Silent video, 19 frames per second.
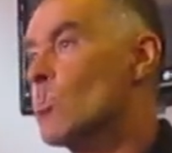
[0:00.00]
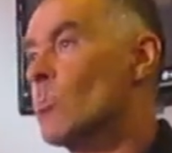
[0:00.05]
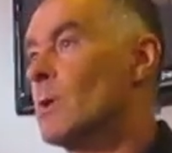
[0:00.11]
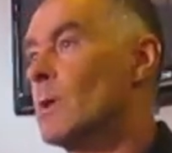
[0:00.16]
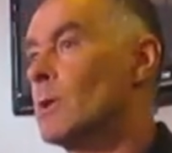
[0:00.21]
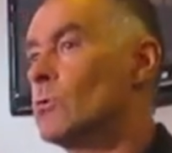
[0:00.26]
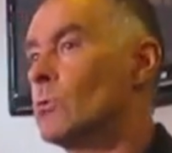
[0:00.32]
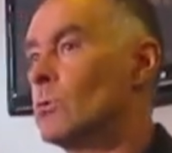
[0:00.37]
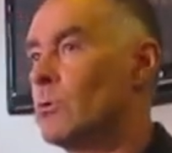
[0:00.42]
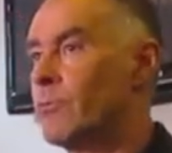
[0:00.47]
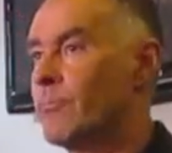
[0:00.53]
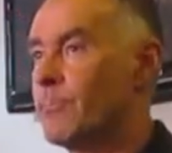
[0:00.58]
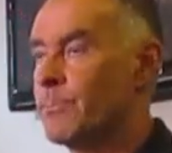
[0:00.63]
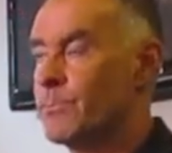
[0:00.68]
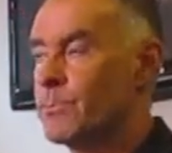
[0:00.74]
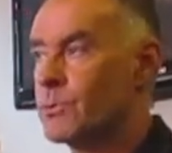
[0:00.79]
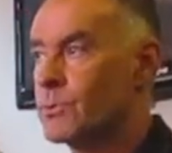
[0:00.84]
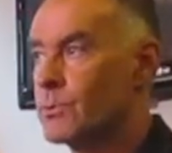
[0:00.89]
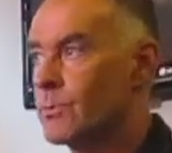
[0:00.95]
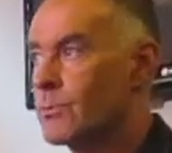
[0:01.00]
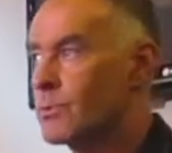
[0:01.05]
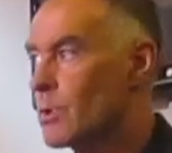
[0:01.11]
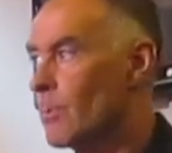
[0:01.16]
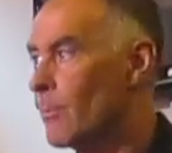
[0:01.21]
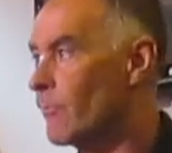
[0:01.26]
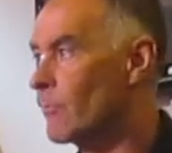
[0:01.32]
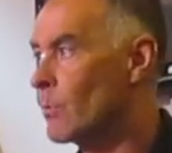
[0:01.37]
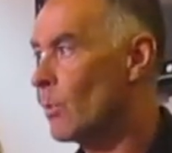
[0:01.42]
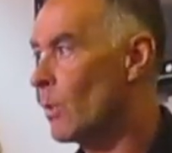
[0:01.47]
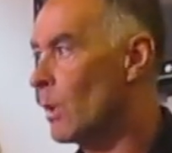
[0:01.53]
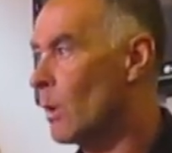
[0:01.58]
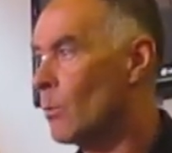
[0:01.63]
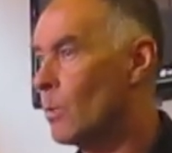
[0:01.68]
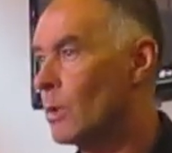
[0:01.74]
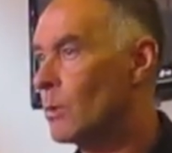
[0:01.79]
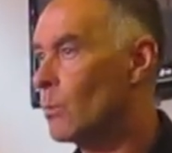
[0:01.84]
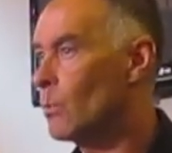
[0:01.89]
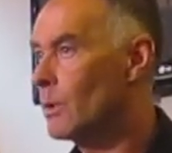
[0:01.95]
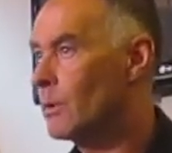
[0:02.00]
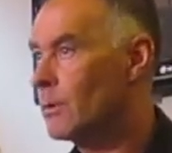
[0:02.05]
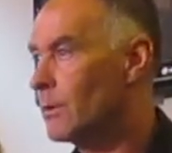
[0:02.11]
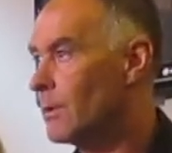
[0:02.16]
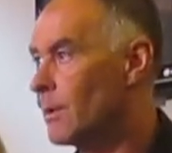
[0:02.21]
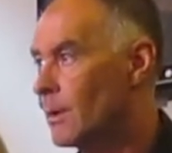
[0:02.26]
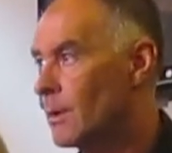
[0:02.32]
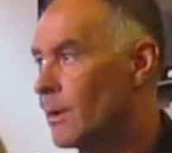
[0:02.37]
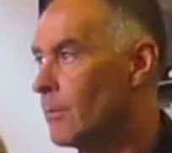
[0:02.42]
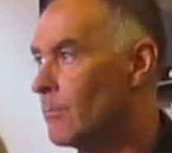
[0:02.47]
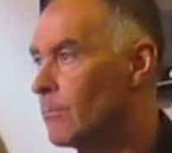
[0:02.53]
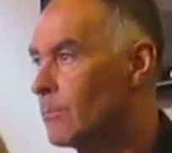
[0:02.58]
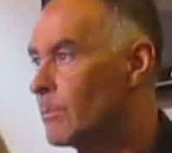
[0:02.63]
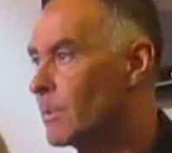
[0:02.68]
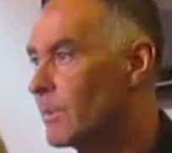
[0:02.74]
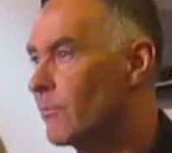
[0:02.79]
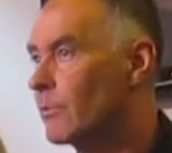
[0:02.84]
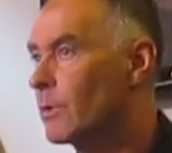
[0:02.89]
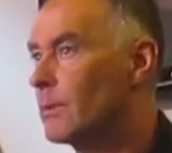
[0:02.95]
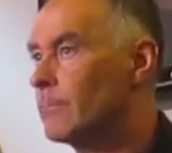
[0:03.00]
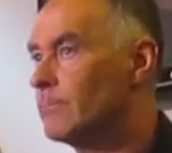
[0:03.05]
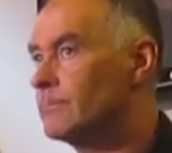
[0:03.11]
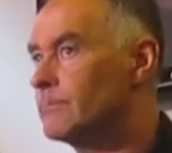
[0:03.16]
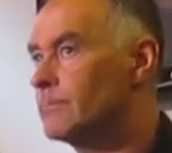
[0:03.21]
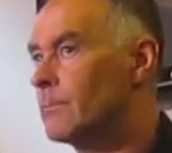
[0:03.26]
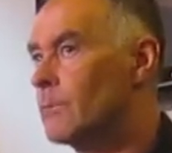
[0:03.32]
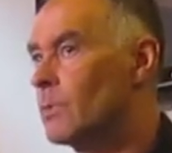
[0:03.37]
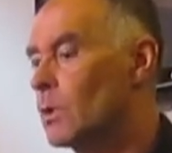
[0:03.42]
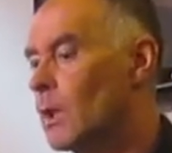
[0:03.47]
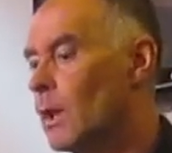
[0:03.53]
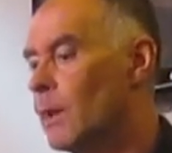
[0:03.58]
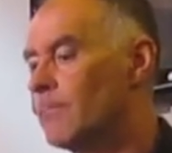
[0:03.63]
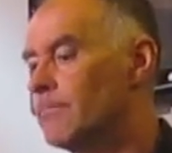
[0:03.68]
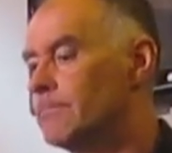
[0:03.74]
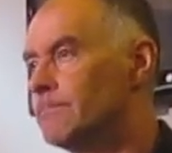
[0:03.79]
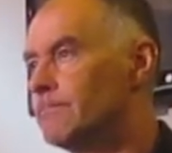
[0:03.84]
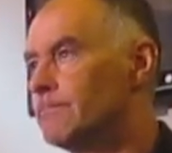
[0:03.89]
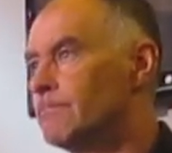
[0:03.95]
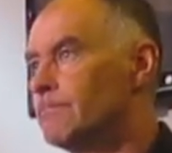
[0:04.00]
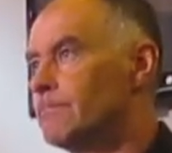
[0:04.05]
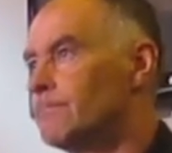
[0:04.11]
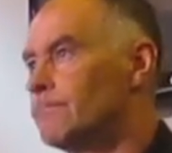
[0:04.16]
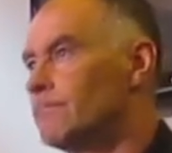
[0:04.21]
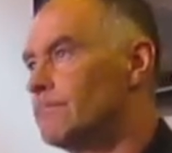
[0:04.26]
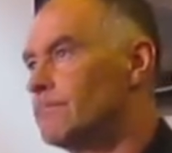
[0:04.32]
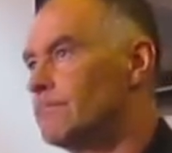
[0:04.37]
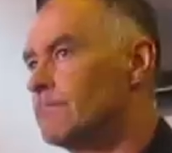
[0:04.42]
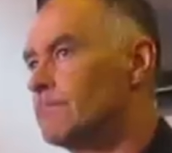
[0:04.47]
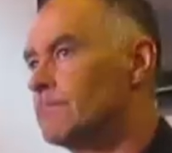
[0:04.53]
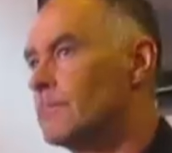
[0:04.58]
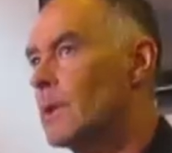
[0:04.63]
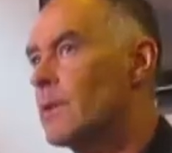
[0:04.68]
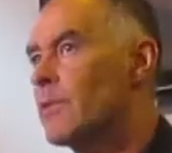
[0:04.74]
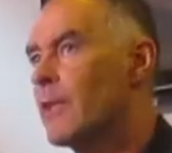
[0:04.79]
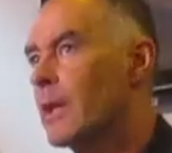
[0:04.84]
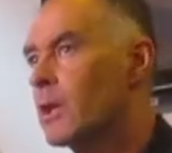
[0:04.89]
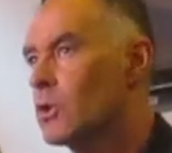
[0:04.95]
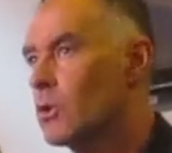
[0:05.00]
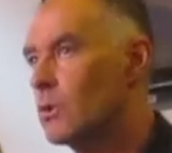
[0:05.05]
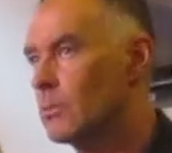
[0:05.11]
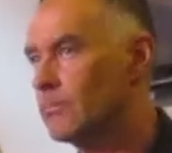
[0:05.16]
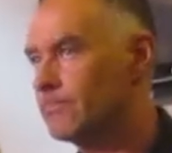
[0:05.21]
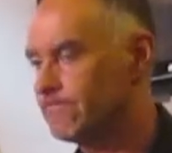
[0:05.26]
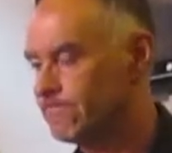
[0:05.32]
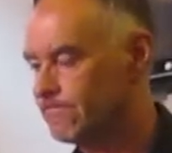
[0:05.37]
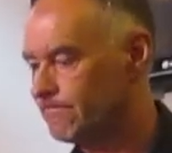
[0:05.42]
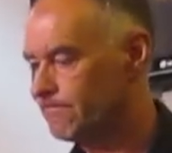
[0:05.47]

I don't know if some of you want to one briefly. Okay. Right, thank you.